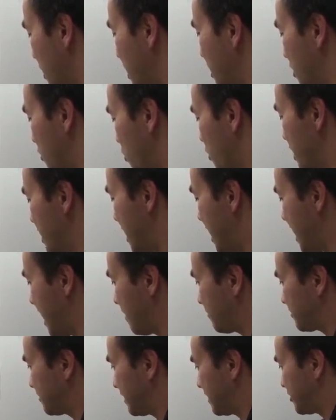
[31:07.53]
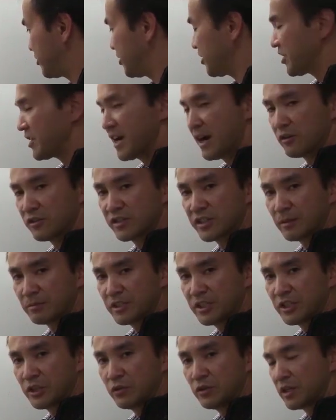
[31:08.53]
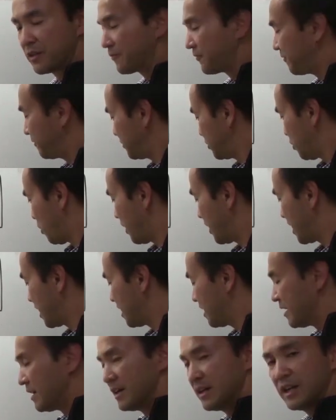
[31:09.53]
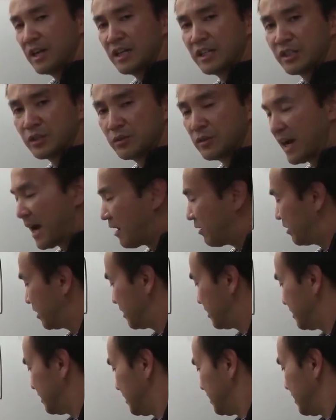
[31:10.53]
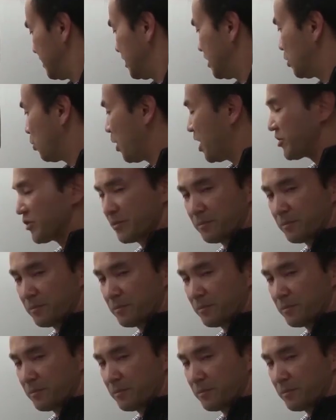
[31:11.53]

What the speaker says: where I have just now substituted 20 into our equation.